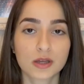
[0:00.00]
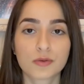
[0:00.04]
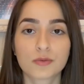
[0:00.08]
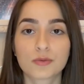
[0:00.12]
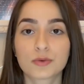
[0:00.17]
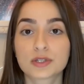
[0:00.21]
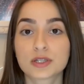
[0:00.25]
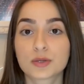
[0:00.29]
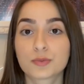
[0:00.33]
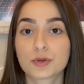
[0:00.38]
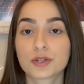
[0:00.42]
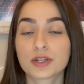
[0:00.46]

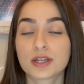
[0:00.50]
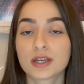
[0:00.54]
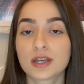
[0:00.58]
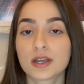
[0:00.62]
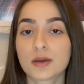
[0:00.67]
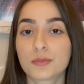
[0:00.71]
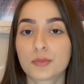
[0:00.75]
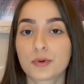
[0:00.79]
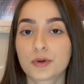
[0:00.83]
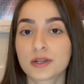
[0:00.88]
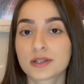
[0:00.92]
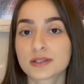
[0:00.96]
Você poderia,
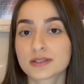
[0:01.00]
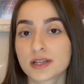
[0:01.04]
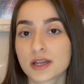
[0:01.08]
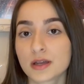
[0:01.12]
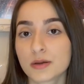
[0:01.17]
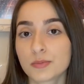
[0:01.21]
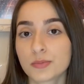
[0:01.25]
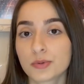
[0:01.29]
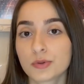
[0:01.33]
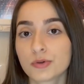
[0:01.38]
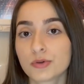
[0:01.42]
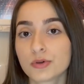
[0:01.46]
por
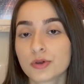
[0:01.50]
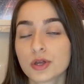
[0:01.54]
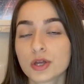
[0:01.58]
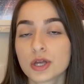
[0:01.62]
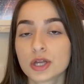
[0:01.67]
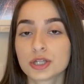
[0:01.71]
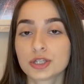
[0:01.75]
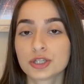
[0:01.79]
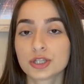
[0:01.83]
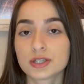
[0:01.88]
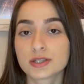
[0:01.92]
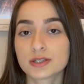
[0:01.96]
exemplo,
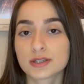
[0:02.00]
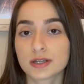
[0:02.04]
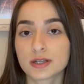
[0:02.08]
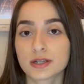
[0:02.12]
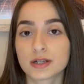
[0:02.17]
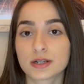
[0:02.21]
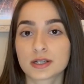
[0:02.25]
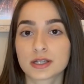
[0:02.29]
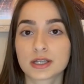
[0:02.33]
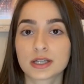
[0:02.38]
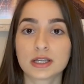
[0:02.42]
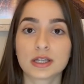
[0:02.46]

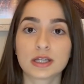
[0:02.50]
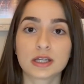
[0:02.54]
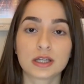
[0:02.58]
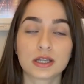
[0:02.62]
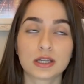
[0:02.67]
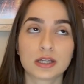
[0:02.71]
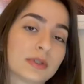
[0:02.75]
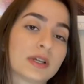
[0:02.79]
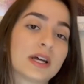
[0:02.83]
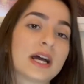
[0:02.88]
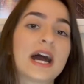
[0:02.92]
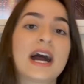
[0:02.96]
dizer
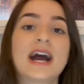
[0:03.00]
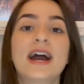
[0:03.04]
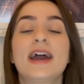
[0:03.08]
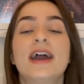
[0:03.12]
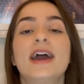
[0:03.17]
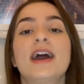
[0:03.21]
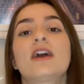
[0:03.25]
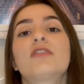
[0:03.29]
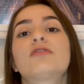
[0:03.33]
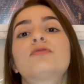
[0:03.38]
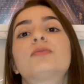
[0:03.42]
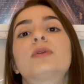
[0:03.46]
que I
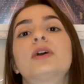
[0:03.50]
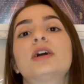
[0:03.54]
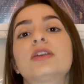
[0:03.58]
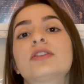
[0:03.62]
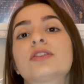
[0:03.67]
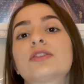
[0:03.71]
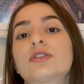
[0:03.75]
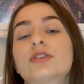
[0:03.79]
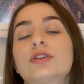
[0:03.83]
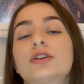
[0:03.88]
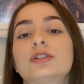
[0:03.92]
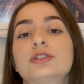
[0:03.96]
have my
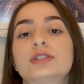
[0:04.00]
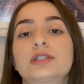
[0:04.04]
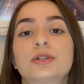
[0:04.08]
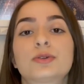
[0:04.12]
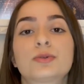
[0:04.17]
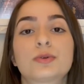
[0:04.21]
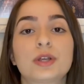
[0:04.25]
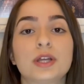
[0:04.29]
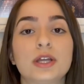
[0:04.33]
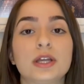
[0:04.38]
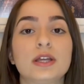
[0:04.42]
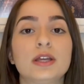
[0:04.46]
third
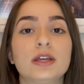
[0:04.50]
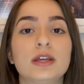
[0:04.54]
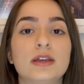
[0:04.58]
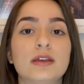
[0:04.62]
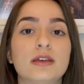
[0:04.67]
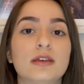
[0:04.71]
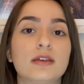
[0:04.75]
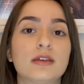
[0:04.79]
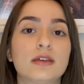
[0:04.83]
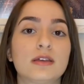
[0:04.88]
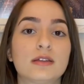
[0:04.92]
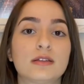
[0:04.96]
degree
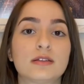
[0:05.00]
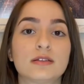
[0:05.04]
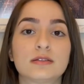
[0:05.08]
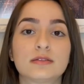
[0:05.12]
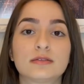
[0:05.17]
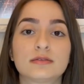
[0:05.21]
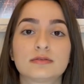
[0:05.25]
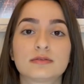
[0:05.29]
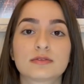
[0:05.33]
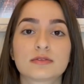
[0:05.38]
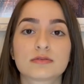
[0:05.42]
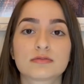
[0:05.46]

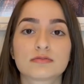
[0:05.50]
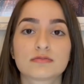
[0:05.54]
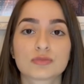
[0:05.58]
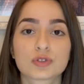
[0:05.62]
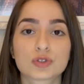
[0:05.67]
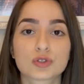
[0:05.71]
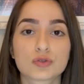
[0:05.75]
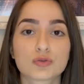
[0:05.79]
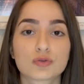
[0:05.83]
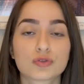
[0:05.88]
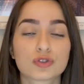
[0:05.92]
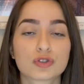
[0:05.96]
in
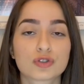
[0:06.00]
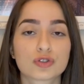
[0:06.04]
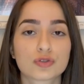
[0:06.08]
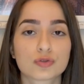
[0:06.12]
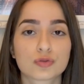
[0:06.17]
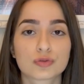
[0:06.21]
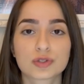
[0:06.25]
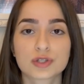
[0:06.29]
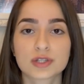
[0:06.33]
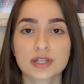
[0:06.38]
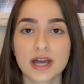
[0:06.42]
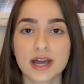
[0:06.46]

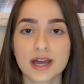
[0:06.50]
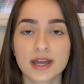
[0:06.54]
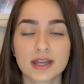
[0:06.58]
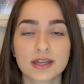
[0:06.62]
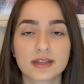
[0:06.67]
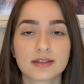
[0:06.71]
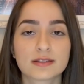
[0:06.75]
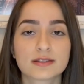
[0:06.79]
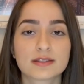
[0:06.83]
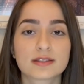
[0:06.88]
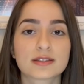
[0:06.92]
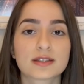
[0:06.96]
social
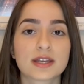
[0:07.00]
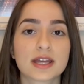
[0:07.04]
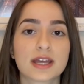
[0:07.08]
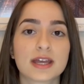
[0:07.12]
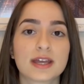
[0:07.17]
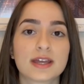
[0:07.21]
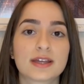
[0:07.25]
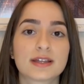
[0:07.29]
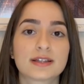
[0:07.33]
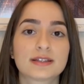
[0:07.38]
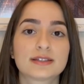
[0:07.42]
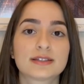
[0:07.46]
science
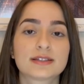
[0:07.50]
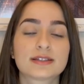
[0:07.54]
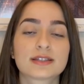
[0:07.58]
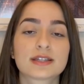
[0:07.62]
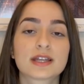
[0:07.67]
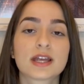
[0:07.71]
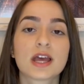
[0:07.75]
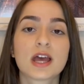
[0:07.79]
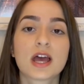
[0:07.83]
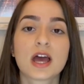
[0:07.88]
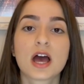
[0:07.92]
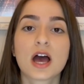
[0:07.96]
and
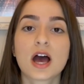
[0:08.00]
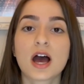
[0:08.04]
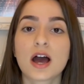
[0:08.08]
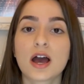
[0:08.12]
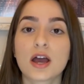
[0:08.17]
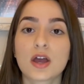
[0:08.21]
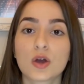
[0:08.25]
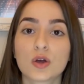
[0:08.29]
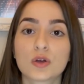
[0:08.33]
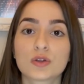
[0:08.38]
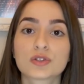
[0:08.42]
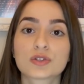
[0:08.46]

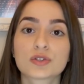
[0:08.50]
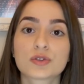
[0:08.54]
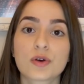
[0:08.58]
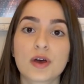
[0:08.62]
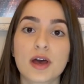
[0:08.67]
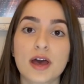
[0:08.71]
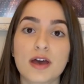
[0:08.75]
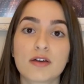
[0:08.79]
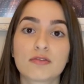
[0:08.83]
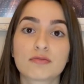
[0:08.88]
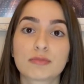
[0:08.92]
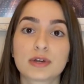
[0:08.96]
I also
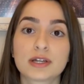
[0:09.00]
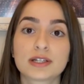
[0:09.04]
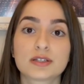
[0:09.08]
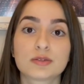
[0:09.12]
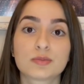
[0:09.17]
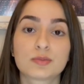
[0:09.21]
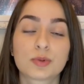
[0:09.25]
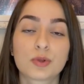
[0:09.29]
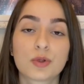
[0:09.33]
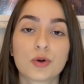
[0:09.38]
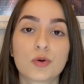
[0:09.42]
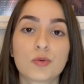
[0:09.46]
have my
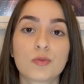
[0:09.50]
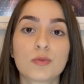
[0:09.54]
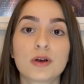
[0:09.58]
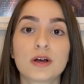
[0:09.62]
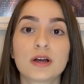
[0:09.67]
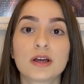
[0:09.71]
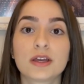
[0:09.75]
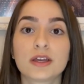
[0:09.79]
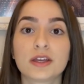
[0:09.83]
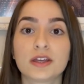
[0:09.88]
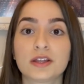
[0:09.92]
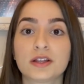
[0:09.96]

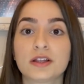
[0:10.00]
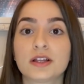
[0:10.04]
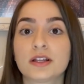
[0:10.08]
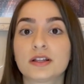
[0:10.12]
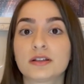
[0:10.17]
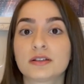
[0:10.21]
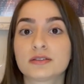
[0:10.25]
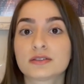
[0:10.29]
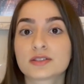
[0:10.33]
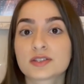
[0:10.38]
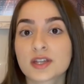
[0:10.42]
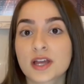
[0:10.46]
diploma
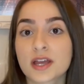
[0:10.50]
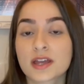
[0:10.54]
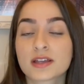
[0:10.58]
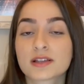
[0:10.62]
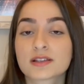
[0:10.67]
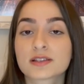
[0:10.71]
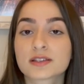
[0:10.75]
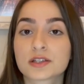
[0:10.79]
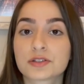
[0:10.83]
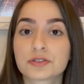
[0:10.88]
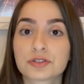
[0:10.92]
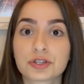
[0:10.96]
in
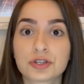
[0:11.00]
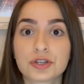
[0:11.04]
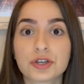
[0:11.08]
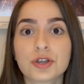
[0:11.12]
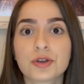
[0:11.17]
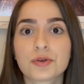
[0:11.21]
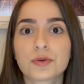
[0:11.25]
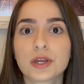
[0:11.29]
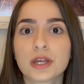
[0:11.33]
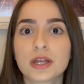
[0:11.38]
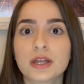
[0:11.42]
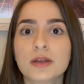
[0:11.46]
science
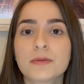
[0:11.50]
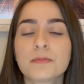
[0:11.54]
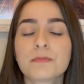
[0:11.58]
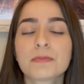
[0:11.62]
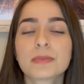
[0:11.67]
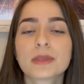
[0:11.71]
engineering,